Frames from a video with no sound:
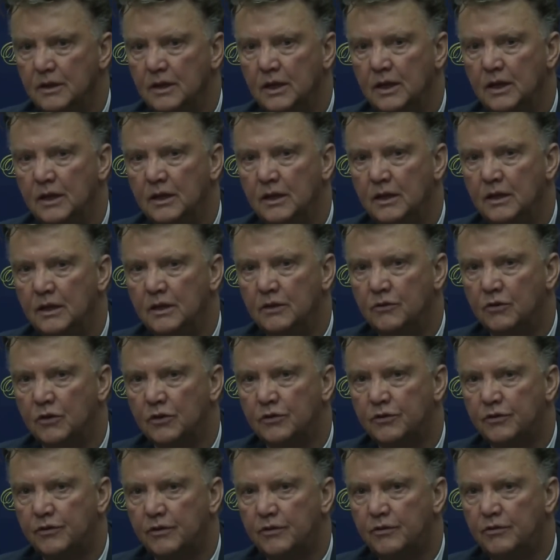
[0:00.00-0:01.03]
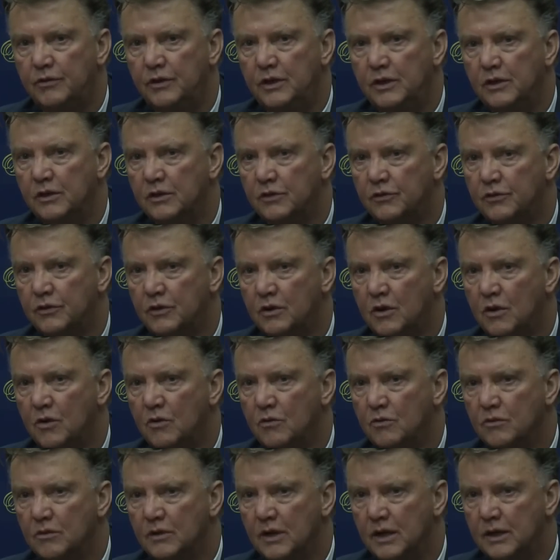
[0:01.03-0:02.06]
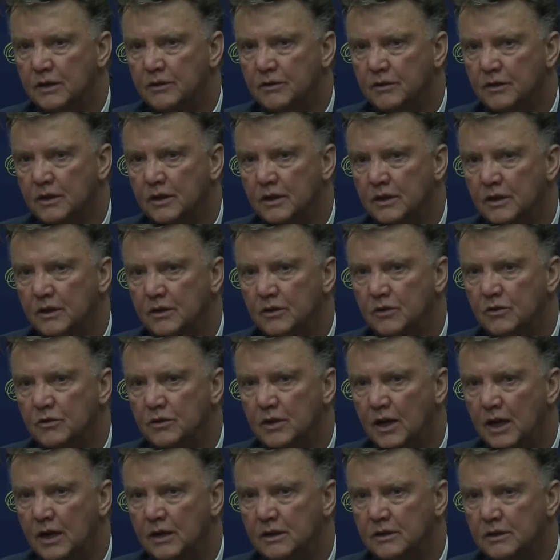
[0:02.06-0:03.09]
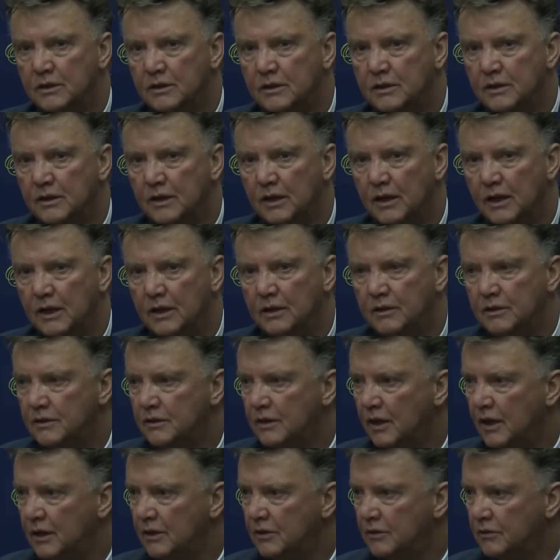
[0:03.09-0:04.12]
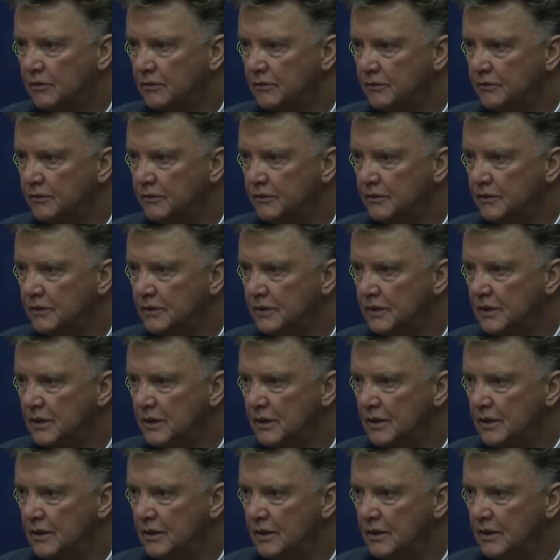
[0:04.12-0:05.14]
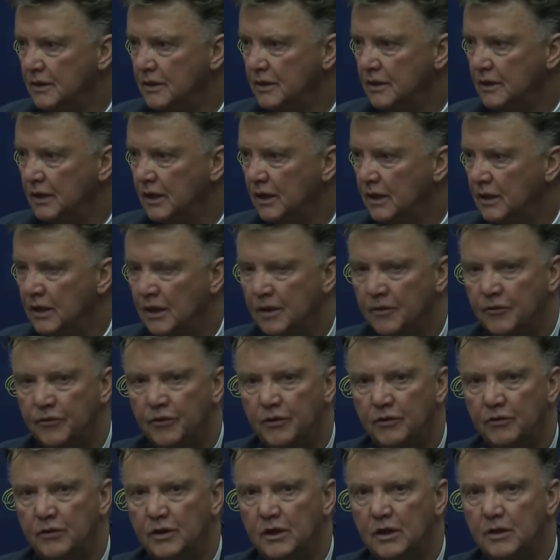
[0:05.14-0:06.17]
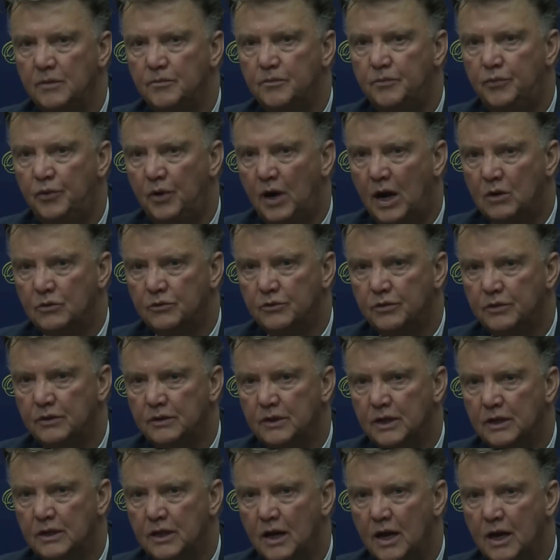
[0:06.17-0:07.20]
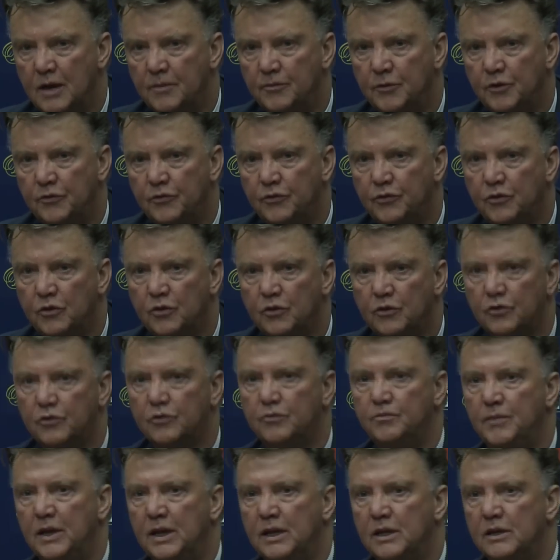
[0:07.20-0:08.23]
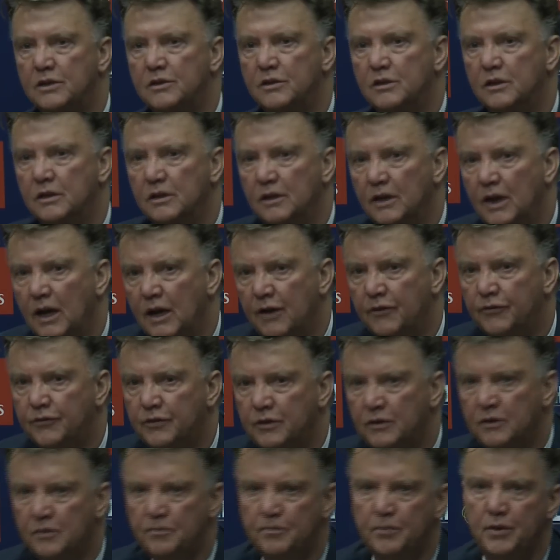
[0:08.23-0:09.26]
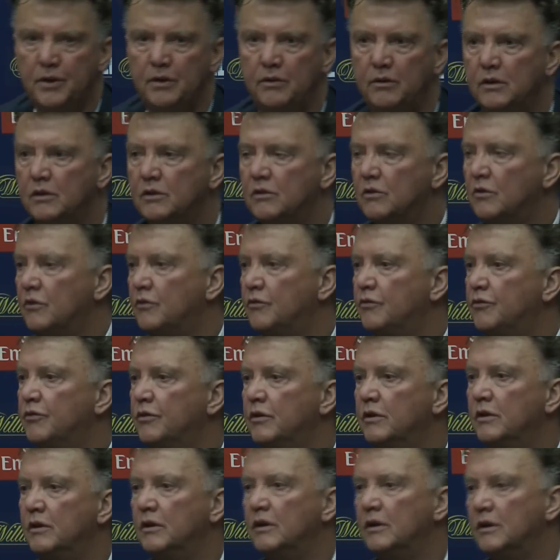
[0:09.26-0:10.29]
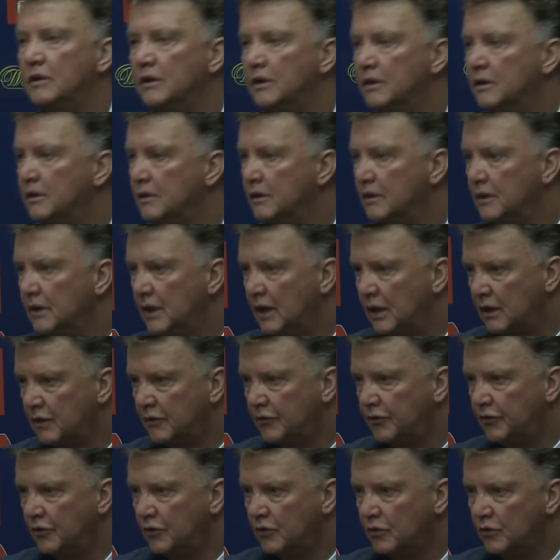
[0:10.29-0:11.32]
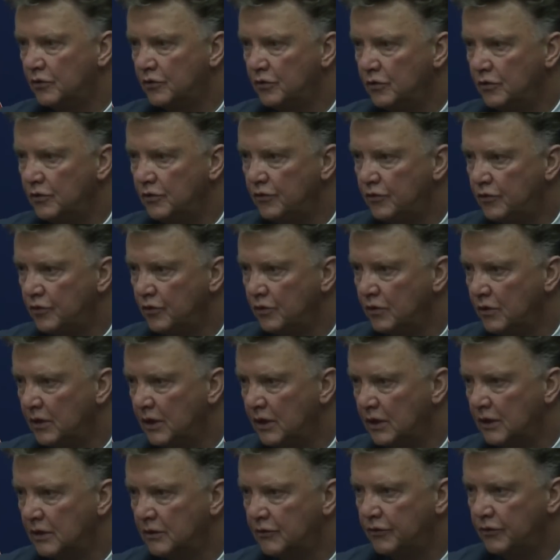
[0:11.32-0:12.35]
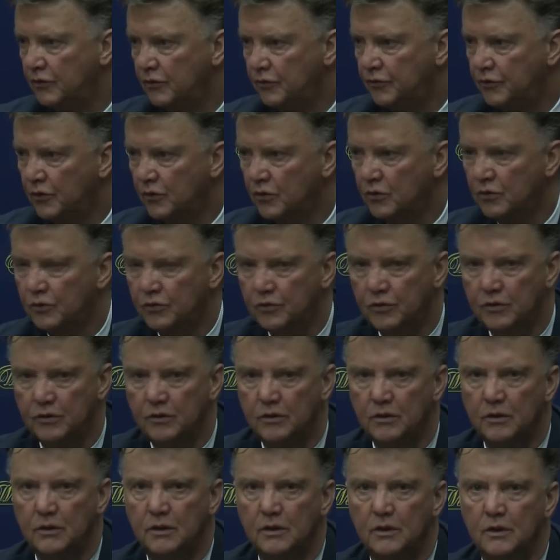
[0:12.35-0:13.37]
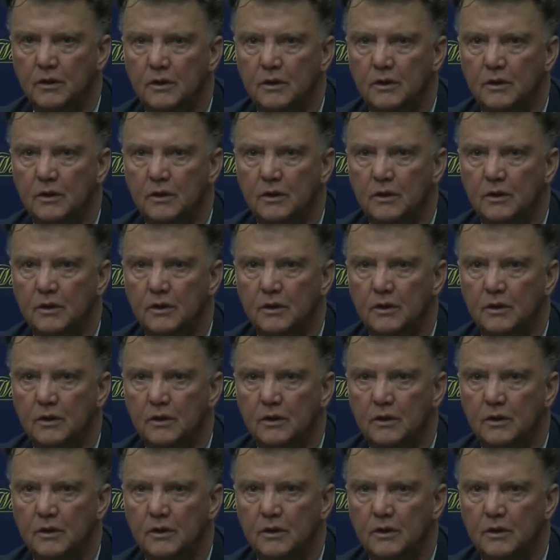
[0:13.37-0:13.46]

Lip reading: And it was 3 years ago that United had a title. And I'm very proud that I'm the first manager after the period of Alec Ferguson, Sir Alec Ferguson.